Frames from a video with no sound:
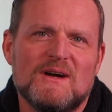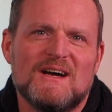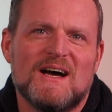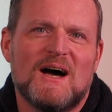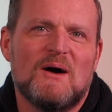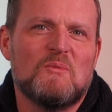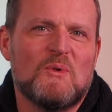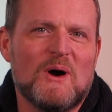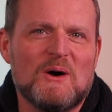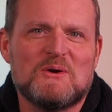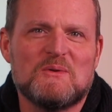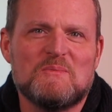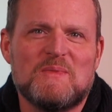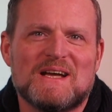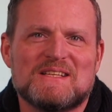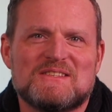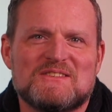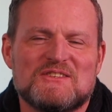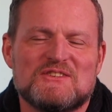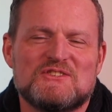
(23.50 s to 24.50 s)
and welcome
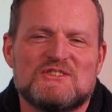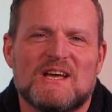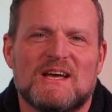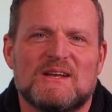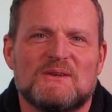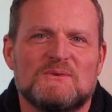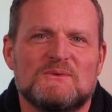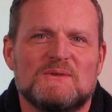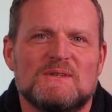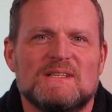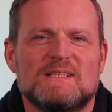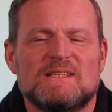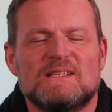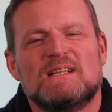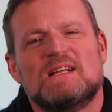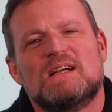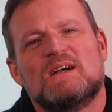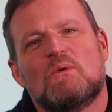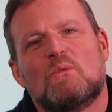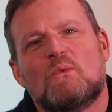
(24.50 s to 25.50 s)
back to the channel.
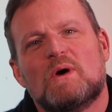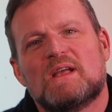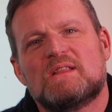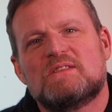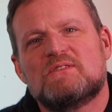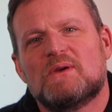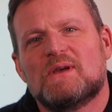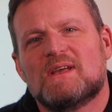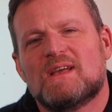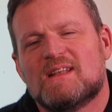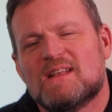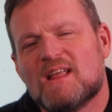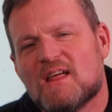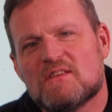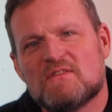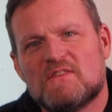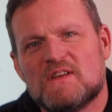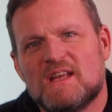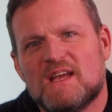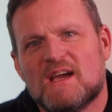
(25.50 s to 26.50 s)
We're doing another
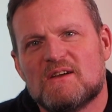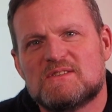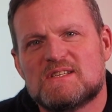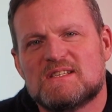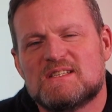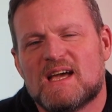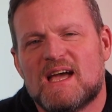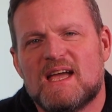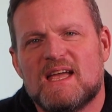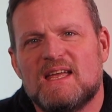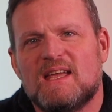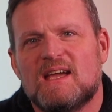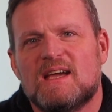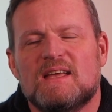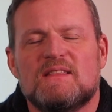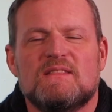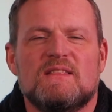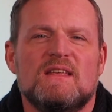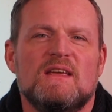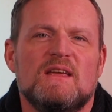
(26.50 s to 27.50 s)
video today
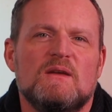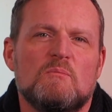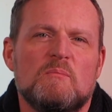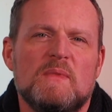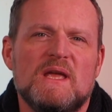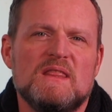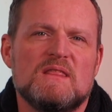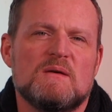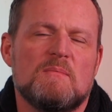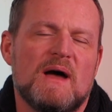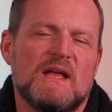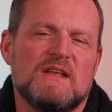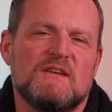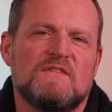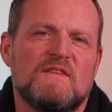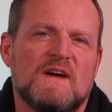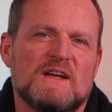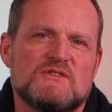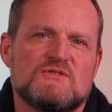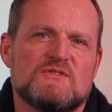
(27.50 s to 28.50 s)
in the Meet the
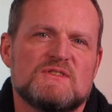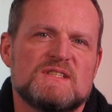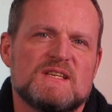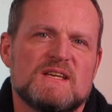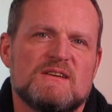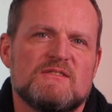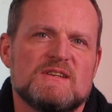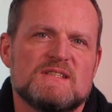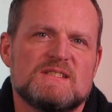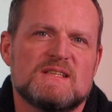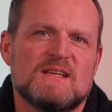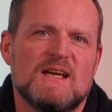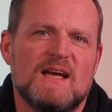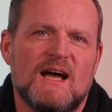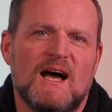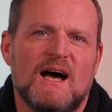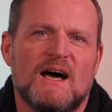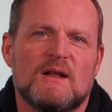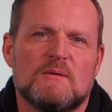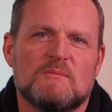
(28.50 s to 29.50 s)
Manufacturer series,
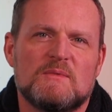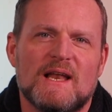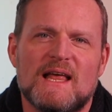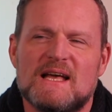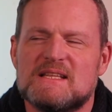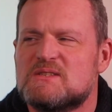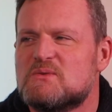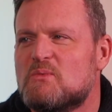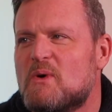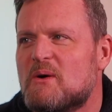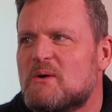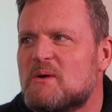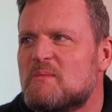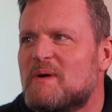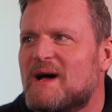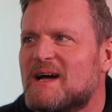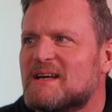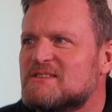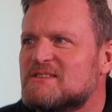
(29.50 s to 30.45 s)
and I'm glad to welcome back